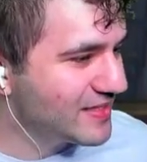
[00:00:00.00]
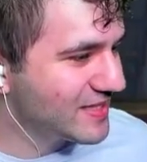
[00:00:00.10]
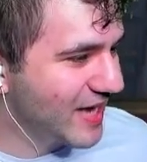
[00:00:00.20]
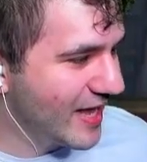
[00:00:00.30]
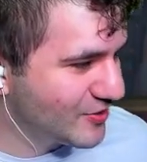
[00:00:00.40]
it's
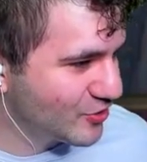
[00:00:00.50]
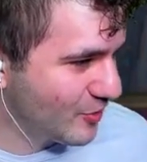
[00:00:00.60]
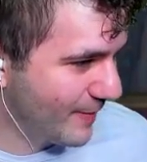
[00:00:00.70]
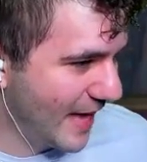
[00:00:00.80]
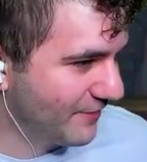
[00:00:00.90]
not enter the
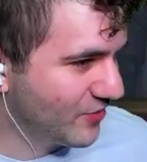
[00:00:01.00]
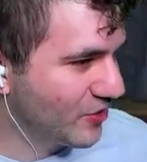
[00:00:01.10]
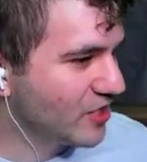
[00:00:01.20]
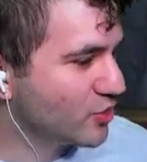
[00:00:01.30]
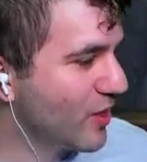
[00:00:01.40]
battlefield,
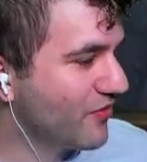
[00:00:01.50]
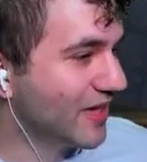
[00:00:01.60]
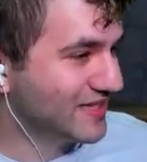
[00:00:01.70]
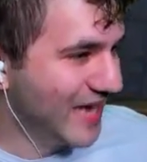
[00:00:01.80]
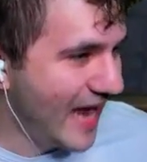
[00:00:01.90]
it's whenever it
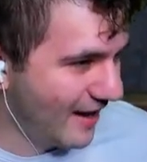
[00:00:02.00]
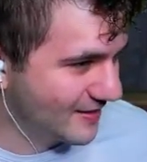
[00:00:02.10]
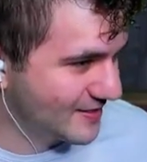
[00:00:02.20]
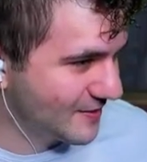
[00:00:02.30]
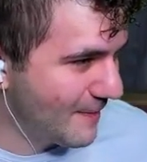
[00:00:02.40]

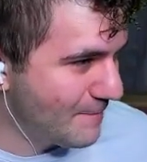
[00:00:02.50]
attacks.